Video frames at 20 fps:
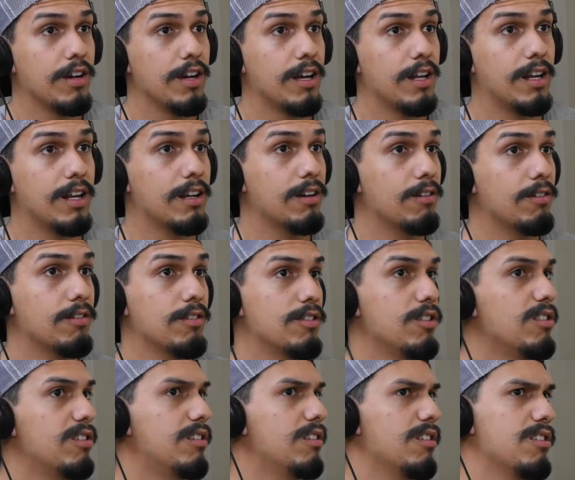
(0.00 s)
And I go,
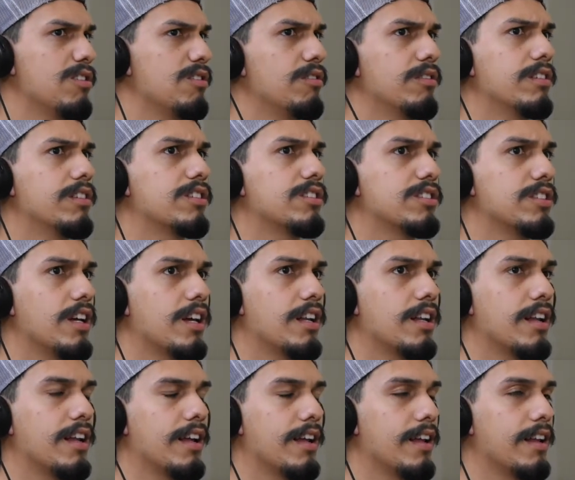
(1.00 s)
no, you don't understand.
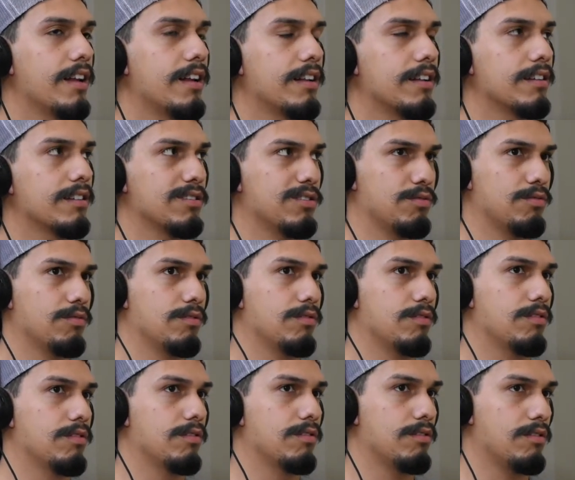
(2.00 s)
And he goes,
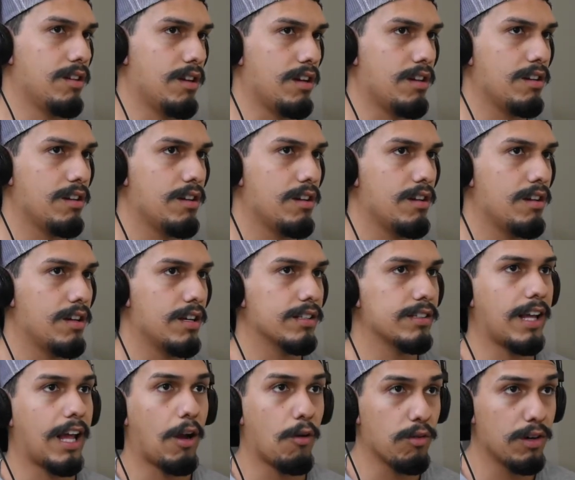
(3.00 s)
okay. I
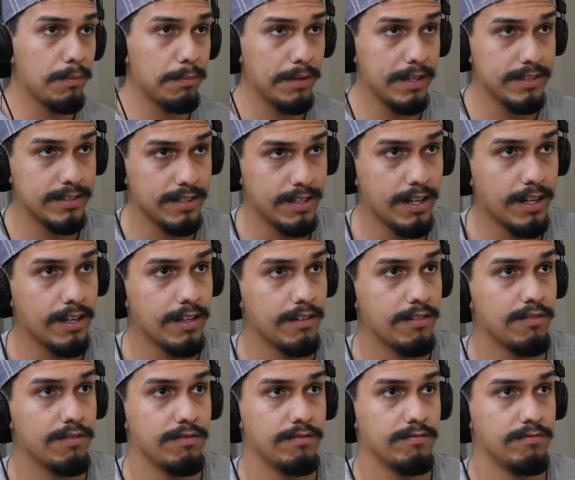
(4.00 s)
said, I want to play tonight
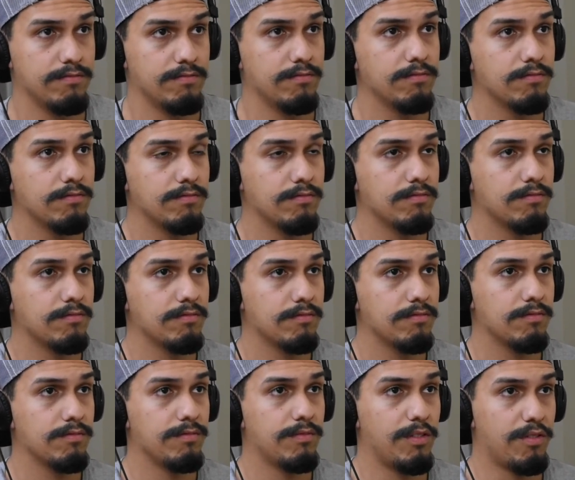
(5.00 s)

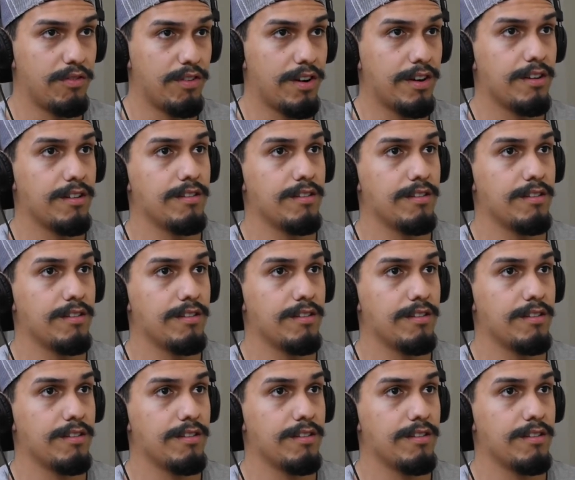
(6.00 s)
for free.